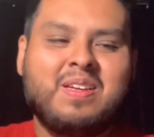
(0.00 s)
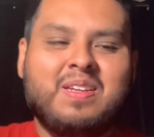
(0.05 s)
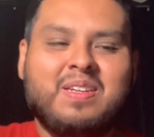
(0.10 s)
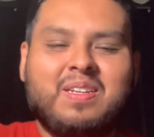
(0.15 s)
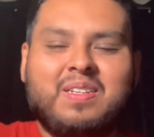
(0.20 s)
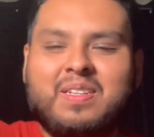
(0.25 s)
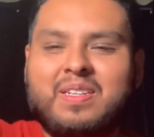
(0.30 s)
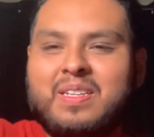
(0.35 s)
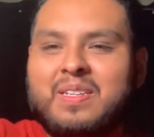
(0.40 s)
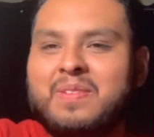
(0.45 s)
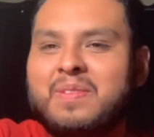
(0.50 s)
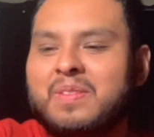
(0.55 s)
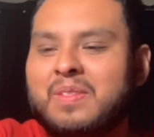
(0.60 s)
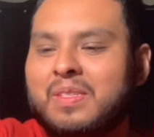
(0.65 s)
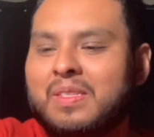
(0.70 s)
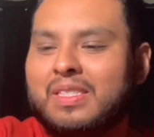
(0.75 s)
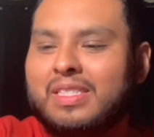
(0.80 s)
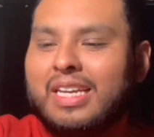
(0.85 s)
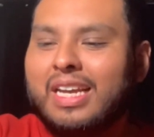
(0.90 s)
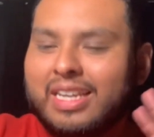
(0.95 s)
okay,
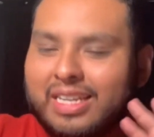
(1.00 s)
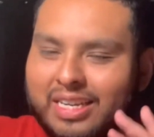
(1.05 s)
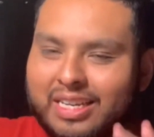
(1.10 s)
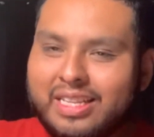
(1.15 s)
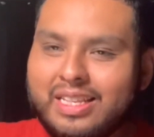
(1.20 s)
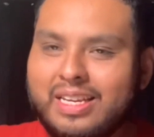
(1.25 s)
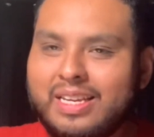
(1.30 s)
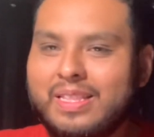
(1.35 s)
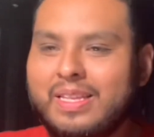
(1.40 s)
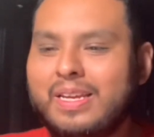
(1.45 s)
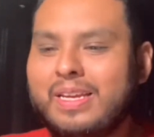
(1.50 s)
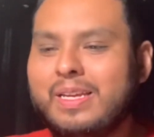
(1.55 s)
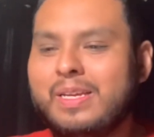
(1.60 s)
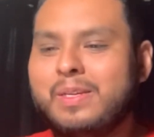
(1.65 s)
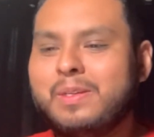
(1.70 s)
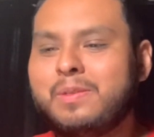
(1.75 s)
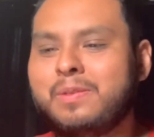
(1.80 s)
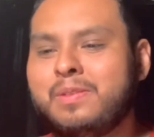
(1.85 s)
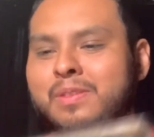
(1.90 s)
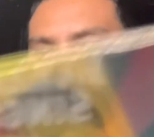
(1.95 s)
technically they
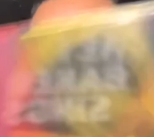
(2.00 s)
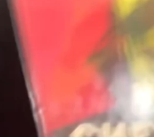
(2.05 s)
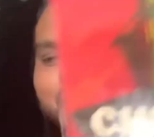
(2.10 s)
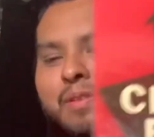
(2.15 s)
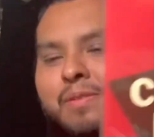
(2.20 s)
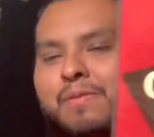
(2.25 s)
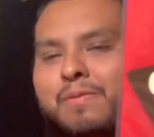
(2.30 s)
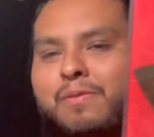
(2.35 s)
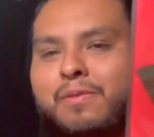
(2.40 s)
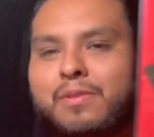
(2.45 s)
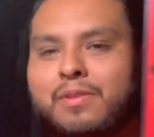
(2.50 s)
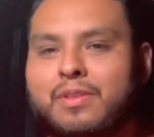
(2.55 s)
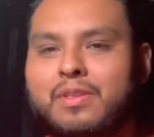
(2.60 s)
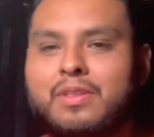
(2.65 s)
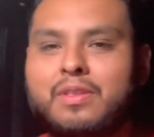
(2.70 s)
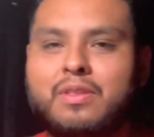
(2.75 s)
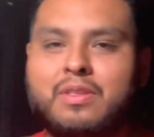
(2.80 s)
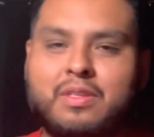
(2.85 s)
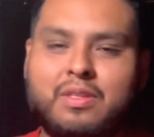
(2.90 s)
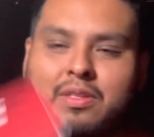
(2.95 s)
used, for
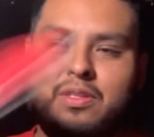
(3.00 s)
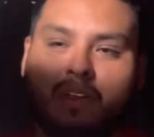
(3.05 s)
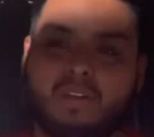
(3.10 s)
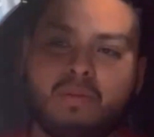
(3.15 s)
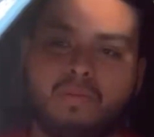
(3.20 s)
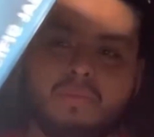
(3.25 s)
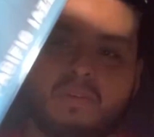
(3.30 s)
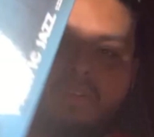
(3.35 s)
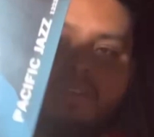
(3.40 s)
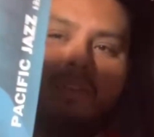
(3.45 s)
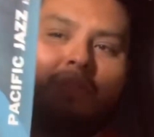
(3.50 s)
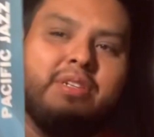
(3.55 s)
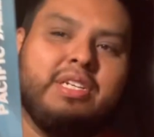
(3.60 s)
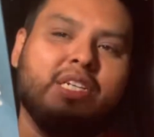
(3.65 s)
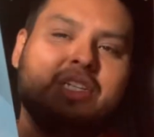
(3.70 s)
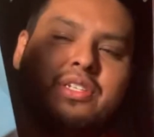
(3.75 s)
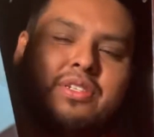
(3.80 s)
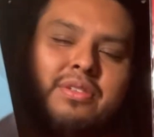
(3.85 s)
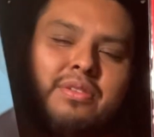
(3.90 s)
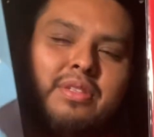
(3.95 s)
the Tone Poet
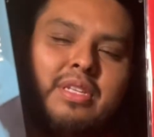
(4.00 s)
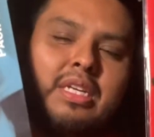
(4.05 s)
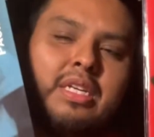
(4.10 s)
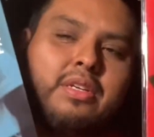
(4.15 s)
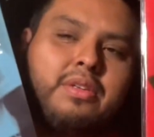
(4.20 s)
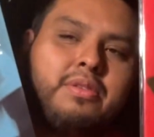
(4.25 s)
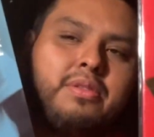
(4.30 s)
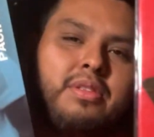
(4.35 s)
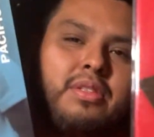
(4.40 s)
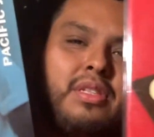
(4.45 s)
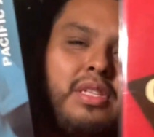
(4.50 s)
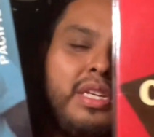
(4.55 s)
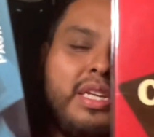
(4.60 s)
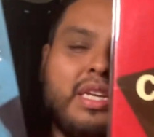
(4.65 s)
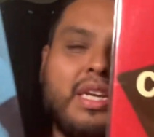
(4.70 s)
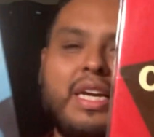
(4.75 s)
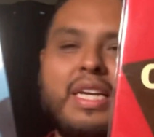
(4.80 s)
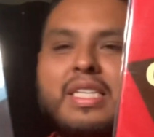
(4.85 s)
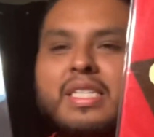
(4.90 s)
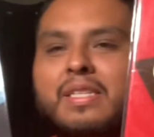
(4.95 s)
reissue, they used the
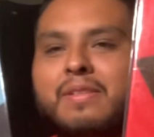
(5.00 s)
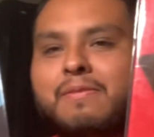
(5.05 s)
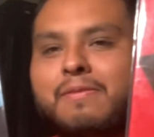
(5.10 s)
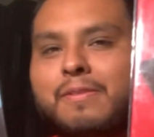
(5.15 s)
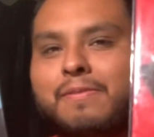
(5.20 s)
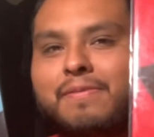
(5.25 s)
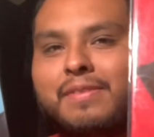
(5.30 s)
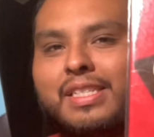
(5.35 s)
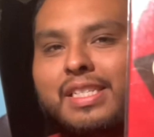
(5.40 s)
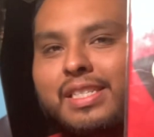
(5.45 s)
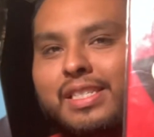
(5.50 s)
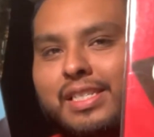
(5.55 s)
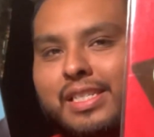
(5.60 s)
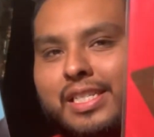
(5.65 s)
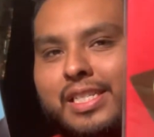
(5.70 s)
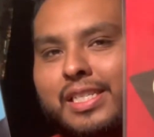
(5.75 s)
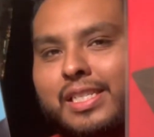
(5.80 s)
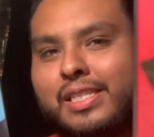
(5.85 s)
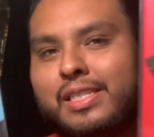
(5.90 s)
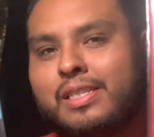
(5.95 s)

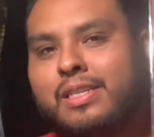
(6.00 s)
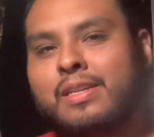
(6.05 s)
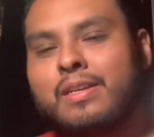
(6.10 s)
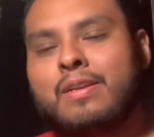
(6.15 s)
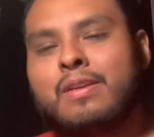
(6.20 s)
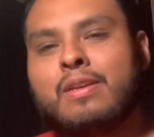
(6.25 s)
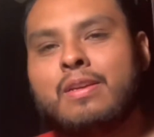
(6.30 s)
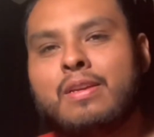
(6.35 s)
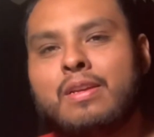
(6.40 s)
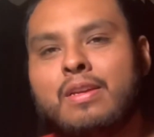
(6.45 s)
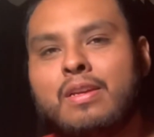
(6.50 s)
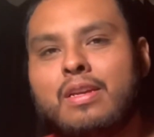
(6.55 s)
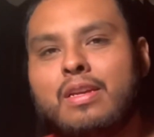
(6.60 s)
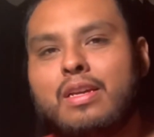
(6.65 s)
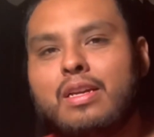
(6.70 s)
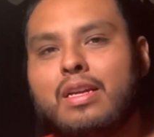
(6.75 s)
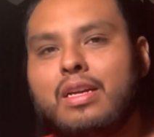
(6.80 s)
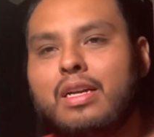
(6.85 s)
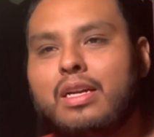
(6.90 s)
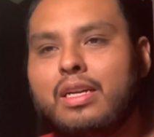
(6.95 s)
1956
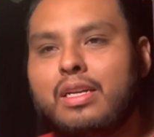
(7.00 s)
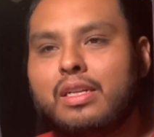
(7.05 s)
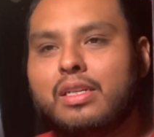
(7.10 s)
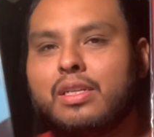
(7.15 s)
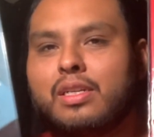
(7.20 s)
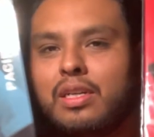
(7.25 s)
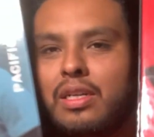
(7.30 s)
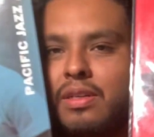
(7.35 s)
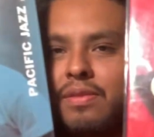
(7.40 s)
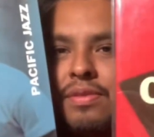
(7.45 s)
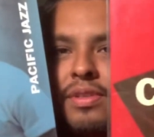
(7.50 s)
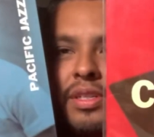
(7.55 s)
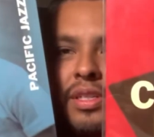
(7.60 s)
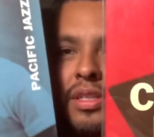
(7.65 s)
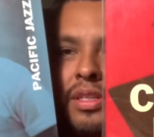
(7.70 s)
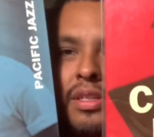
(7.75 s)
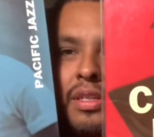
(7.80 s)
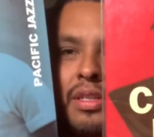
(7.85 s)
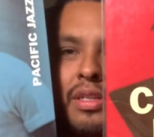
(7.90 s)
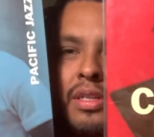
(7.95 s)
cover,
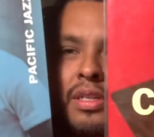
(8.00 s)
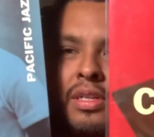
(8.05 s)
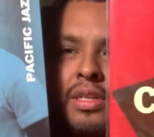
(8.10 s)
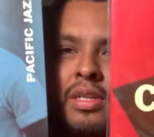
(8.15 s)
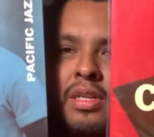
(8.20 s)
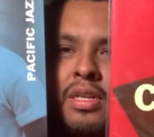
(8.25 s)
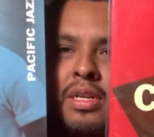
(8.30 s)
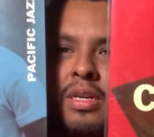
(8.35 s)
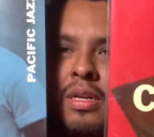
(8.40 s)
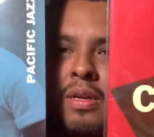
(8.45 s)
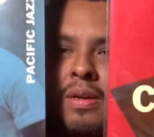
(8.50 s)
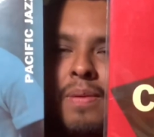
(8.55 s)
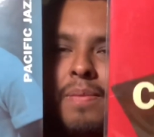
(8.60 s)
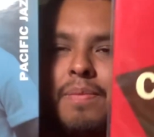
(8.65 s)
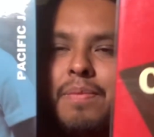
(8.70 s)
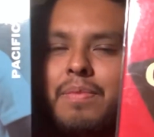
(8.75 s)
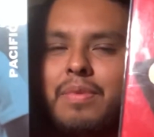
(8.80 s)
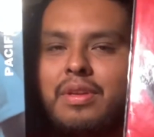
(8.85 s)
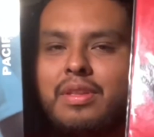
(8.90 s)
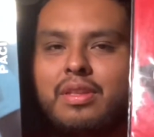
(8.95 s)

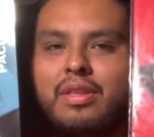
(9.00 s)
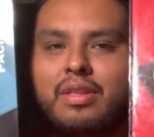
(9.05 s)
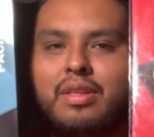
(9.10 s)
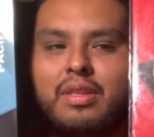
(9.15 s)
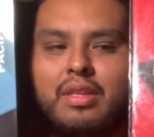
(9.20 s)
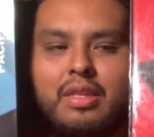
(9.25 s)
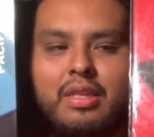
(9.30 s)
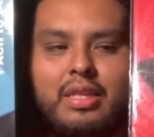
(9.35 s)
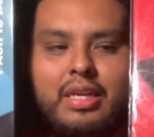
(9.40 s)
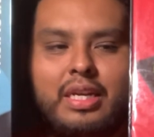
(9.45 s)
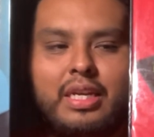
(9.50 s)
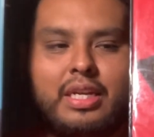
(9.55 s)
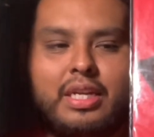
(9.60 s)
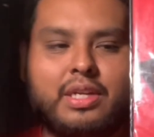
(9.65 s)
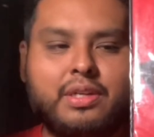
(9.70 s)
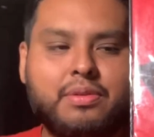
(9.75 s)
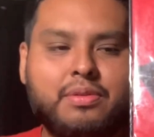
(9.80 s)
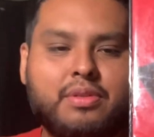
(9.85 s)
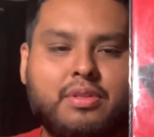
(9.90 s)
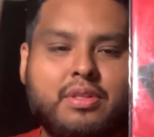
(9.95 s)
but they
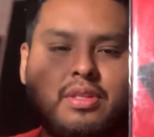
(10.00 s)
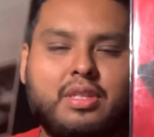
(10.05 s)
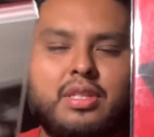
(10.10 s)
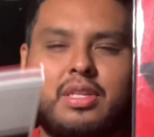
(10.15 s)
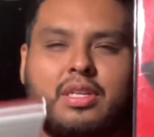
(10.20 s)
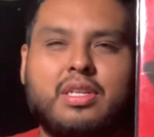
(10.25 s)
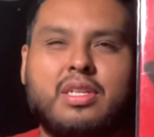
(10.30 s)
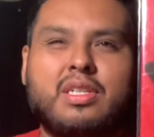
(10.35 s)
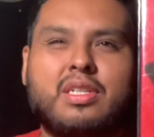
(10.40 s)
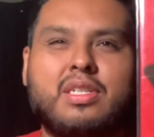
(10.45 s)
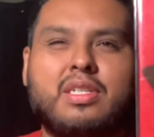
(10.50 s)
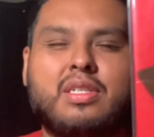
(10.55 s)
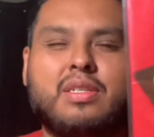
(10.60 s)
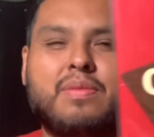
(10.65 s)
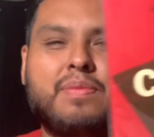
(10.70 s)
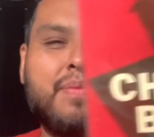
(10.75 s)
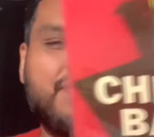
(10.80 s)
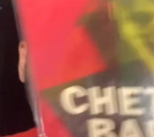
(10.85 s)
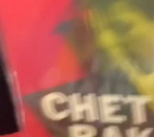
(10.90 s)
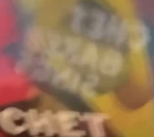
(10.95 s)
used the
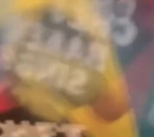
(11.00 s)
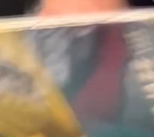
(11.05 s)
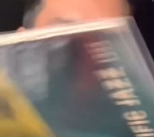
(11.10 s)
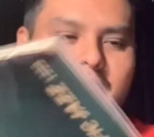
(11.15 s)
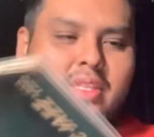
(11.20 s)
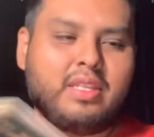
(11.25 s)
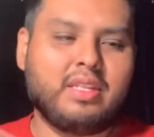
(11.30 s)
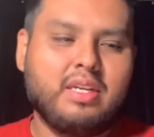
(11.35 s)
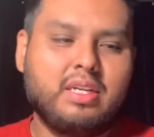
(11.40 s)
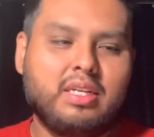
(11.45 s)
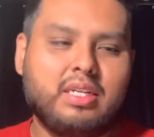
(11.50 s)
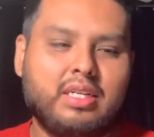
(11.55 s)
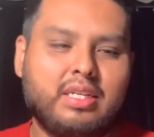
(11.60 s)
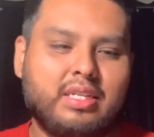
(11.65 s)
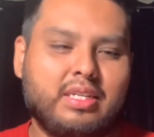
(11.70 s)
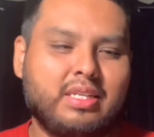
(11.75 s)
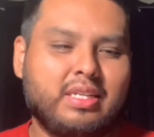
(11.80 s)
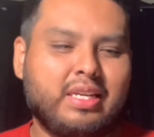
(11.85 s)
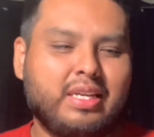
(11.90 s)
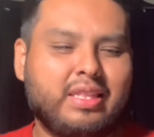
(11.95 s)

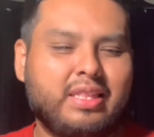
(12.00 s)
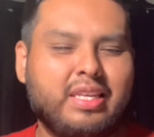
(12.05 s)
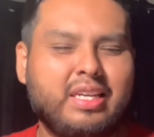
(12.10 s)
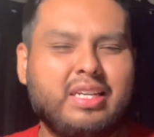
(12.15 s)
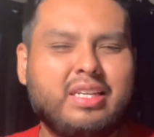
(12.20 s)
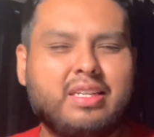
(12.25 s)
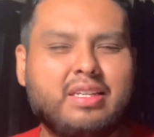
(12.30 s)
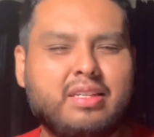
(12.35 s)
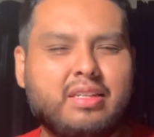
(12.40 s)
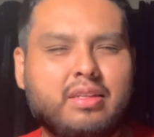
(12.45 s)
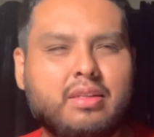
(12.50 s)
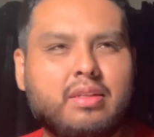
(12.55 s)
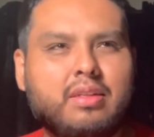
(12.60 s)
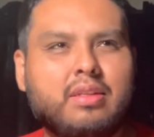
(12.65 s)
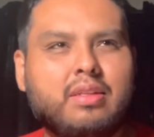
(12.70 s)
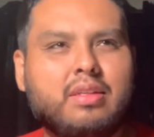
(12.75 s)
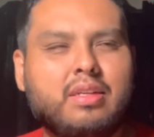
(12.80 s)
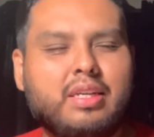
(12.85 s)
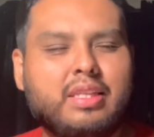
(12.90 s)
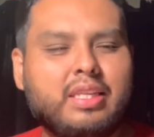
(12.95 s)
I think
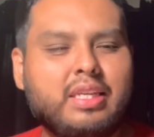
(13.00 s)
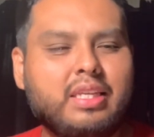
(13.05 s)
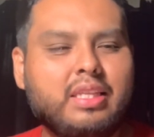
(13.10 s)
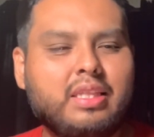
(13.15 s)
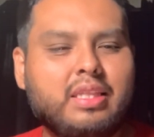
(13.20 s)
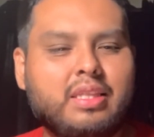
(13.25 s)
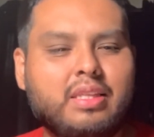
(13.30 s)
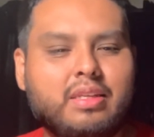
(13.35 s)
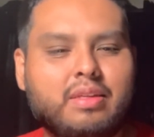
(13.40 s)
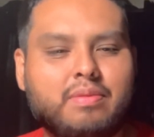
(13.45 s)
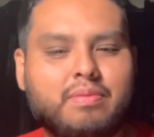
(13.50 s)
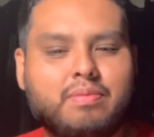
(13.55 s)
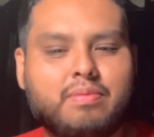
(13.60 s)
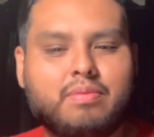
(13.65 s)
the